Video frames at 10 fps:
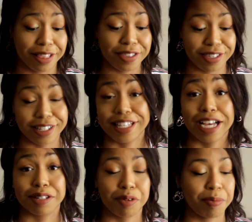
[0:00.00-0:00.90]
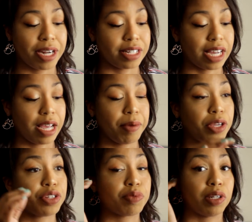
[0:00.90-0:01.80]
at this exact moment in time and
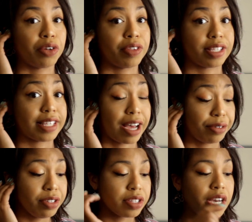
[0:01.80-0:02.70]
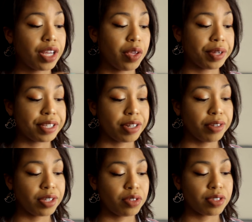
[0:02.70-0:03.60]
you just want to learn the sounds, you can
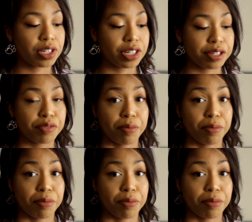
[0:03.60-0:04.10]
still use just